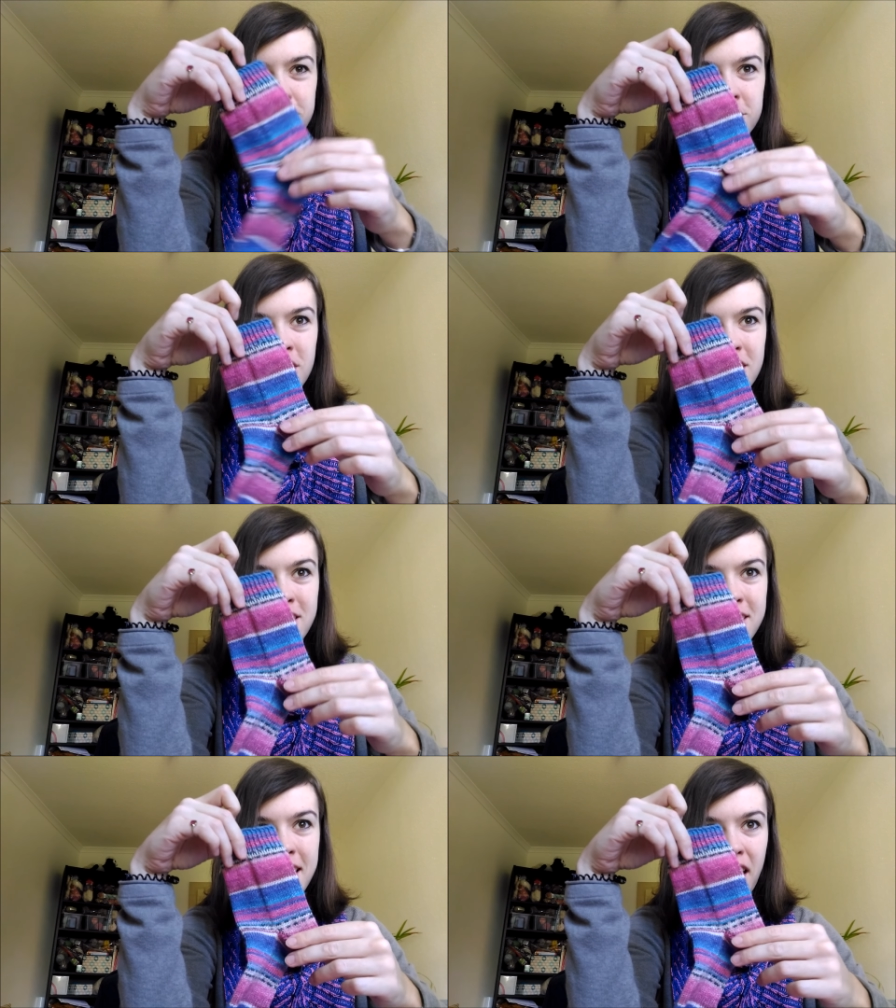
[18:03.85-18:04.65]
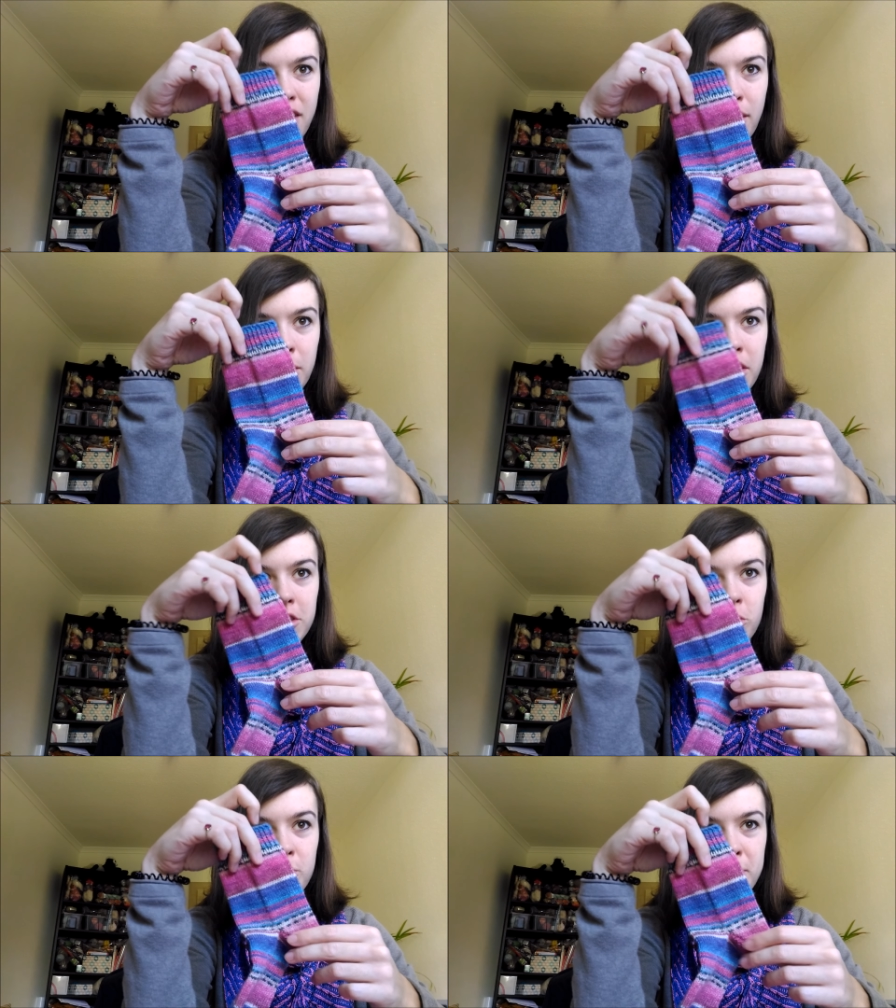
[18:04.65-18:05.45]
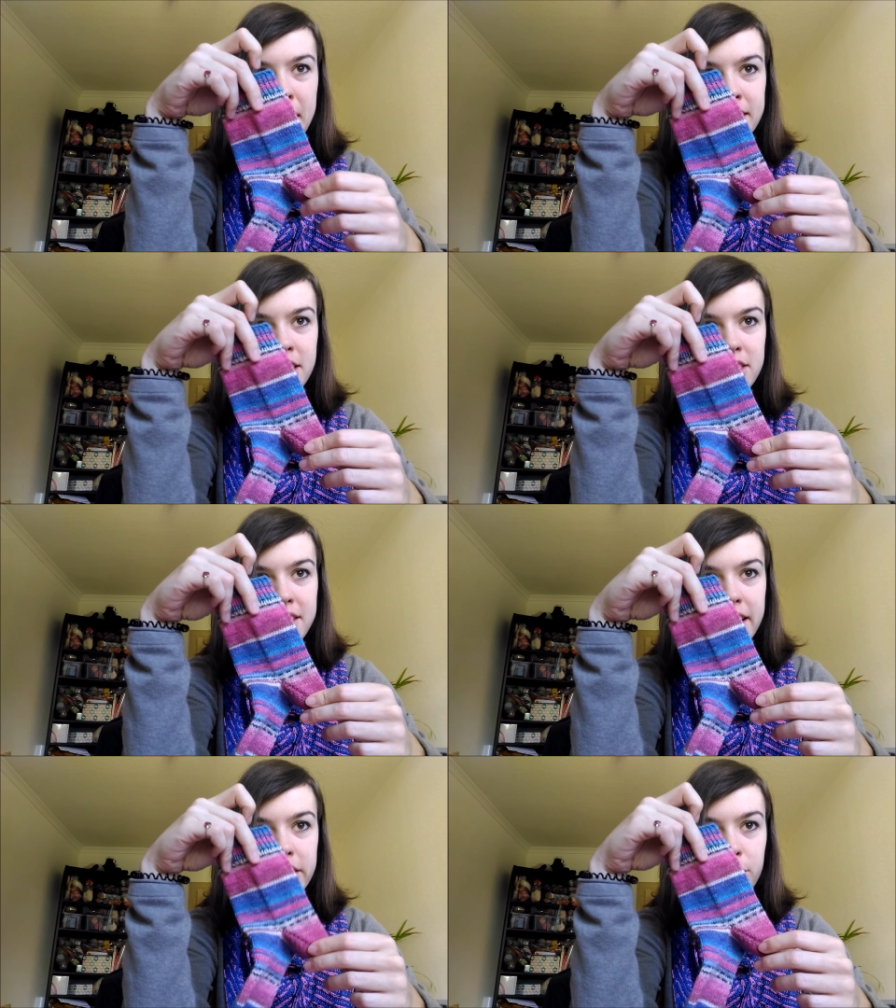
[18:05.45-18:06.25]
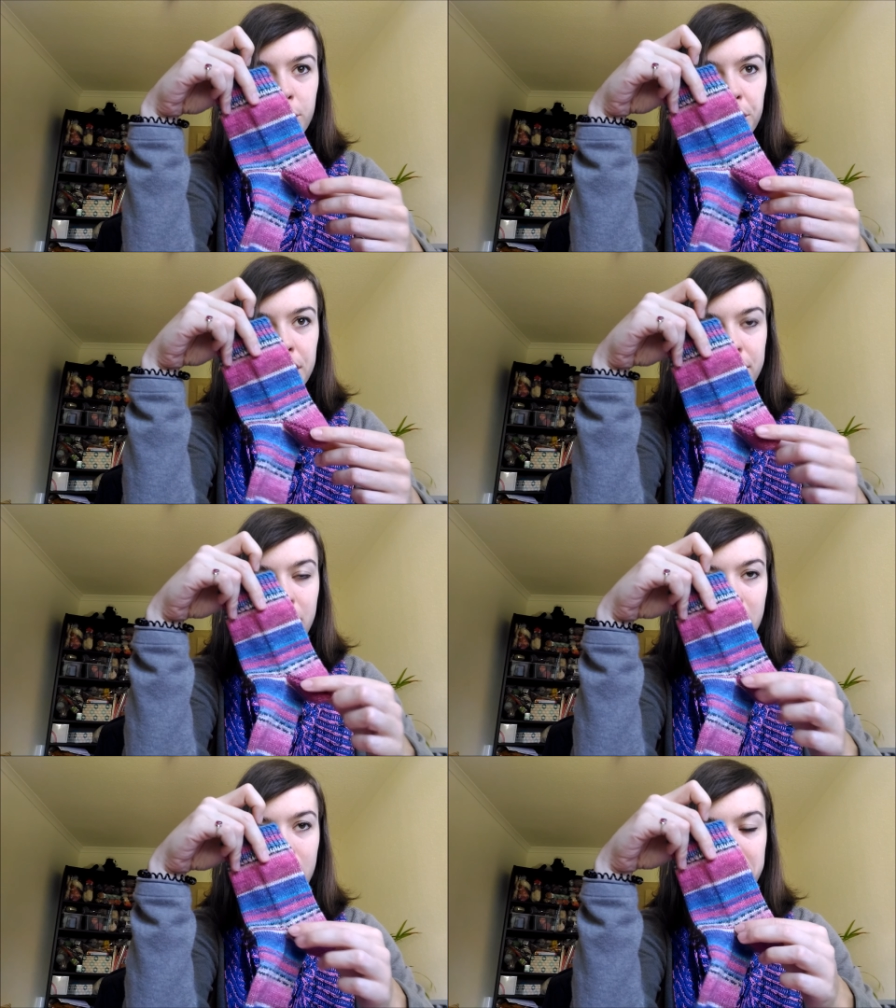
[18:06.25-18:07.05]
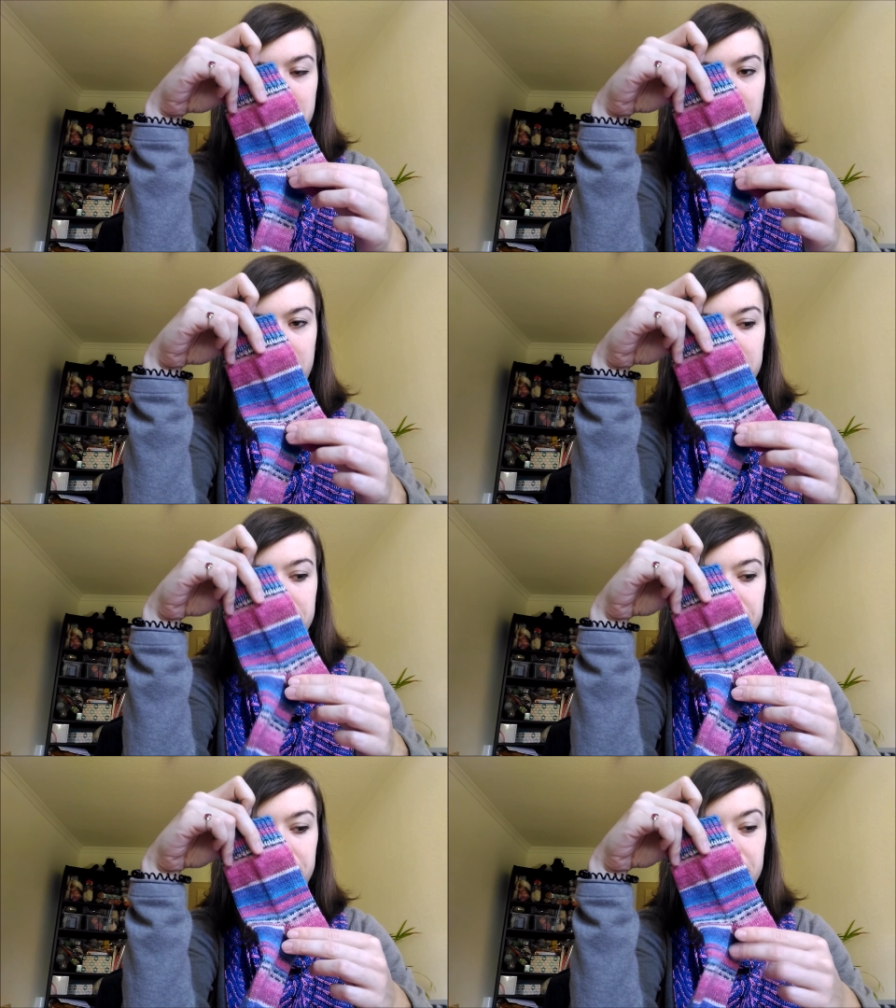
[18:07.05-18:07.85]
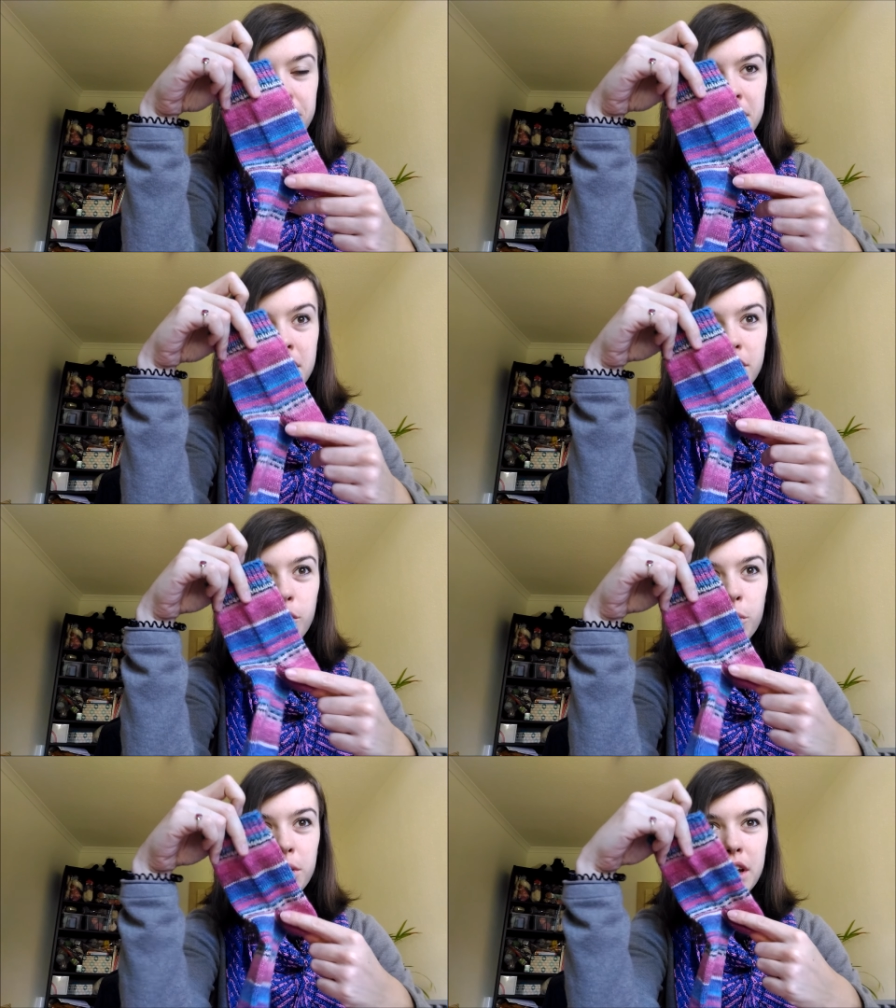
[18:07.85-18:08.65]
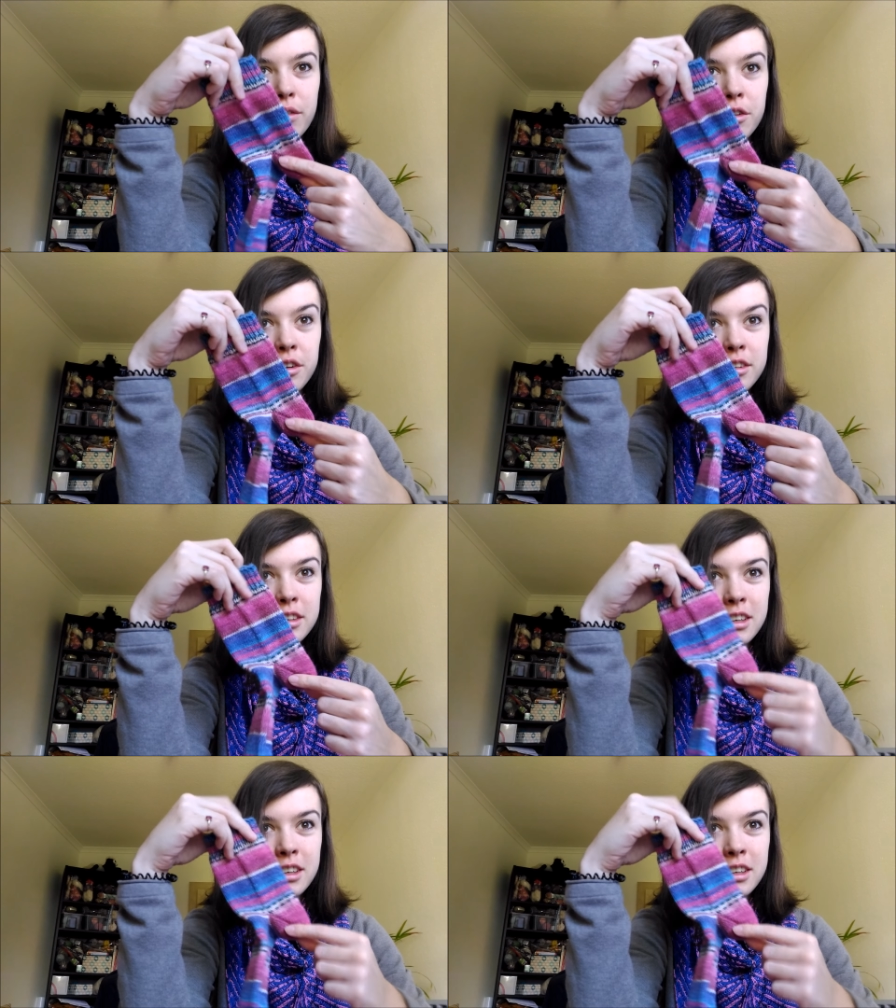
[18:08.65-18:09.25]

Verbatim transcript: not decided if I'm going to match the second one or if, I, am just going to do whatever